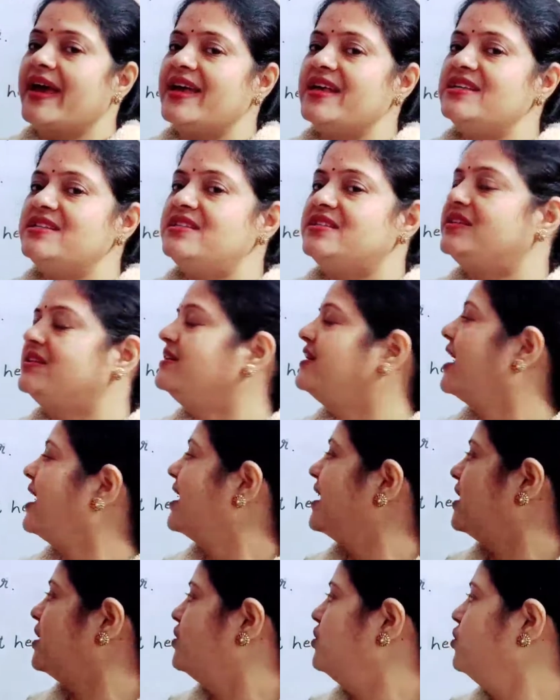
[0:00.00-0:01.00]
is
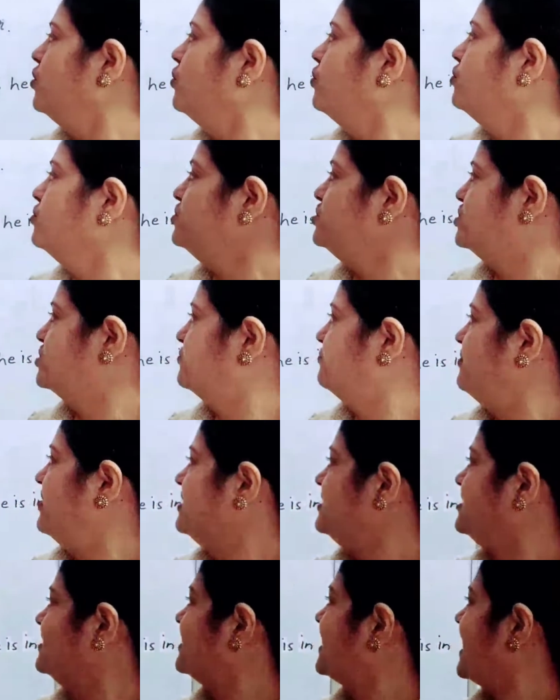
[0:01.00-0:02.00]
diagnosed
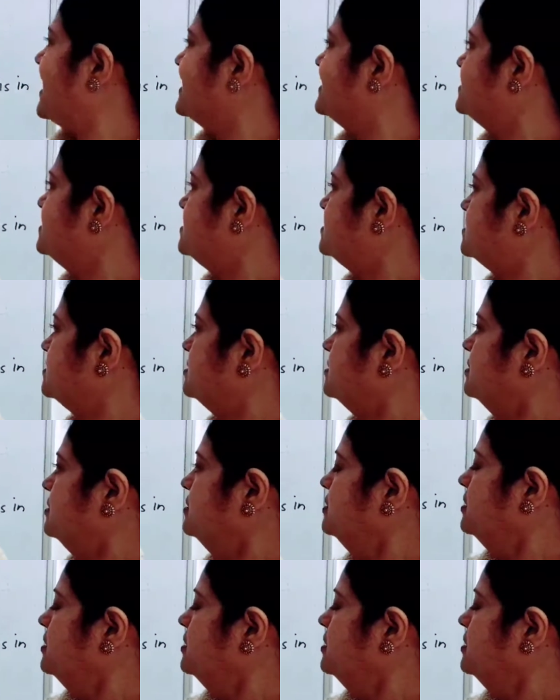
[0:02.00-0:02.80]
with cancer.